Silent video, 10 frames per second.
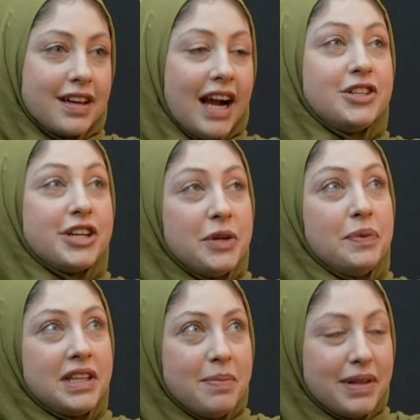I
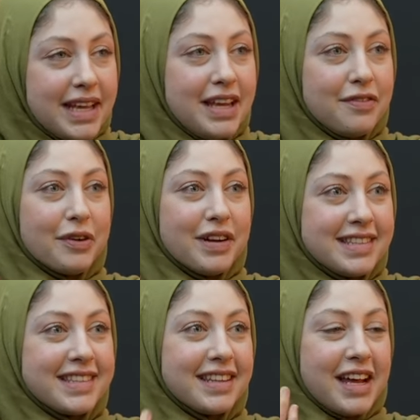genuinely believe there
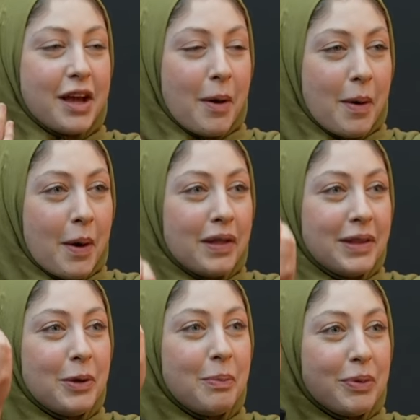is like a, a
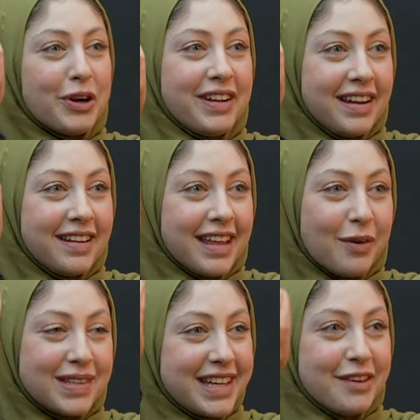little burden that
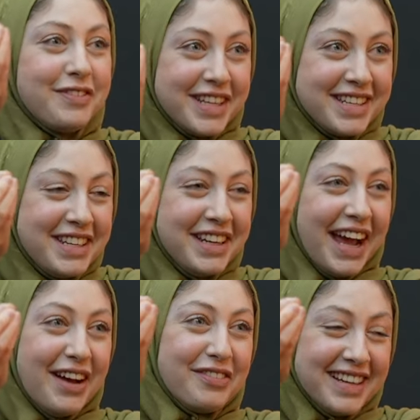was gifted to
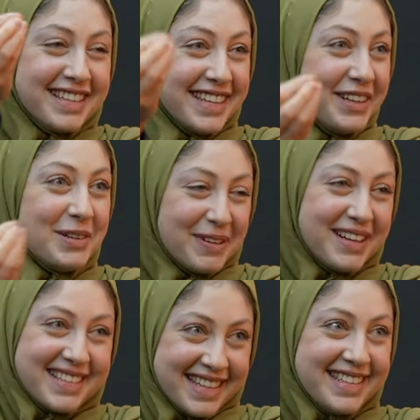every single
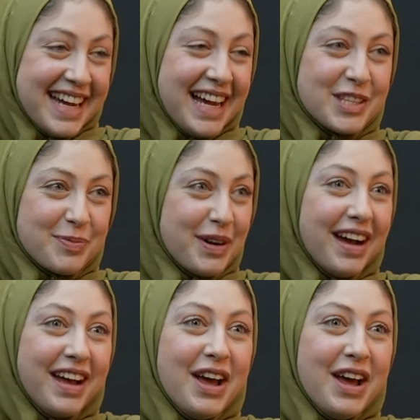person in diaspora